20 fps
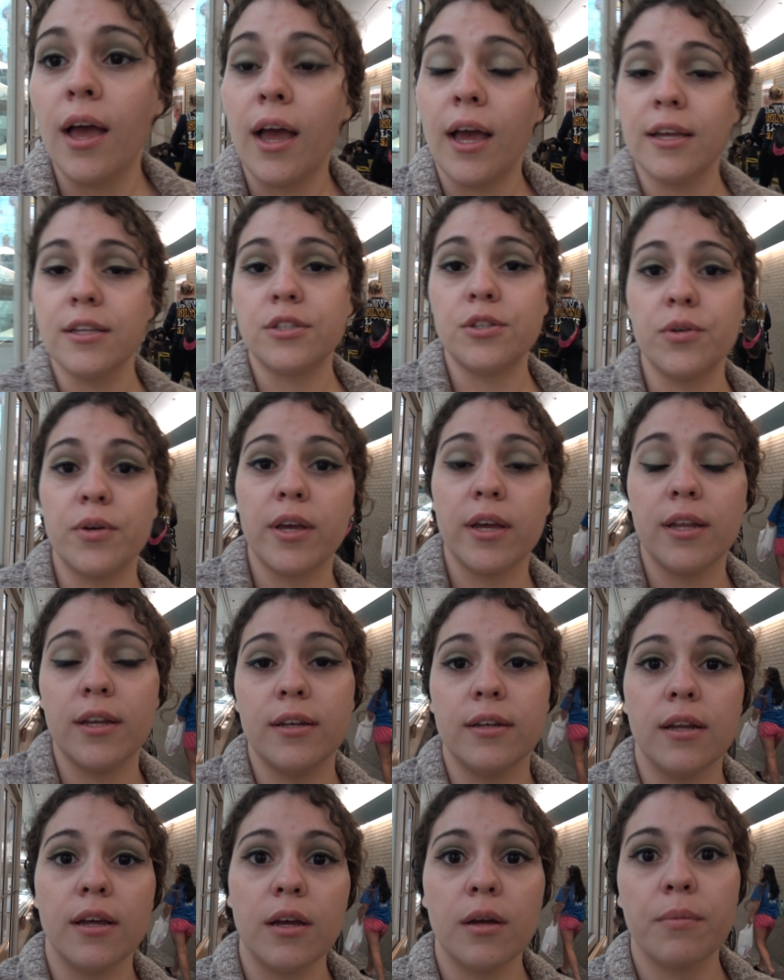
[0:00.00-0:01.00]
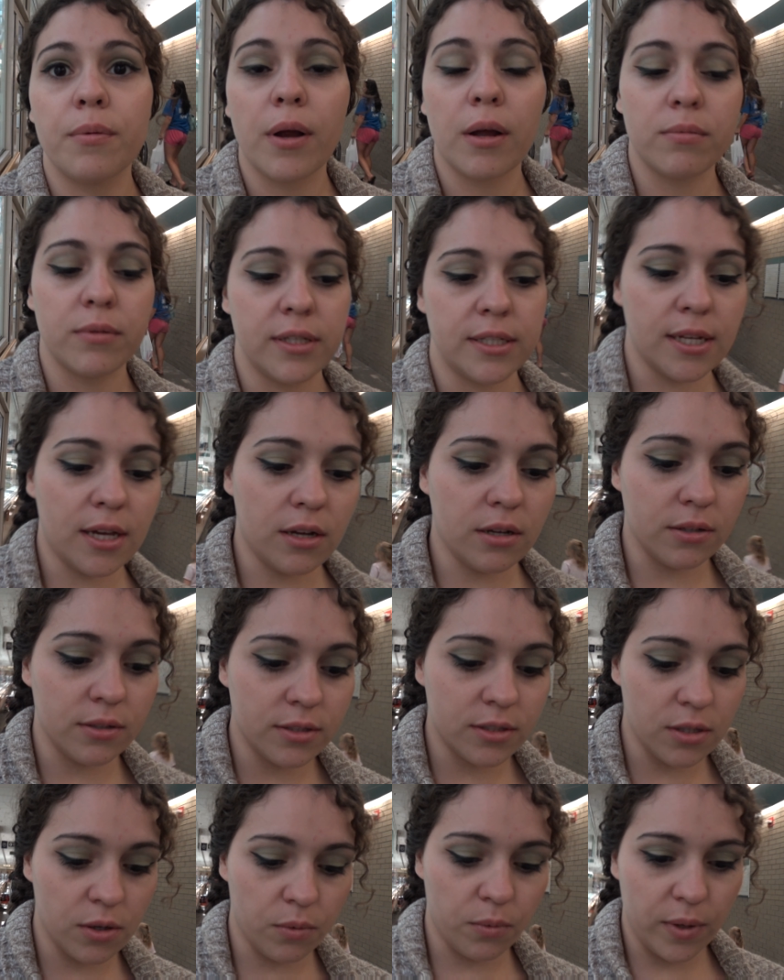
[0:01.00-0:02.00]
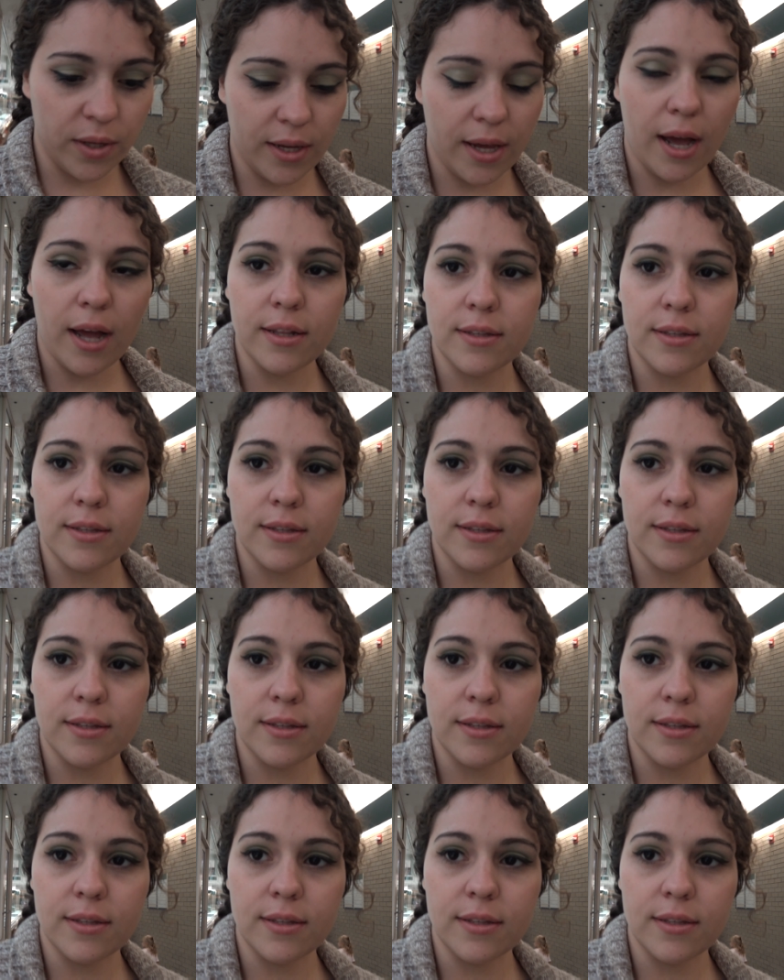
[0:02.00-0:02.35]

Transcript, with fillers: as you can probably tell, so we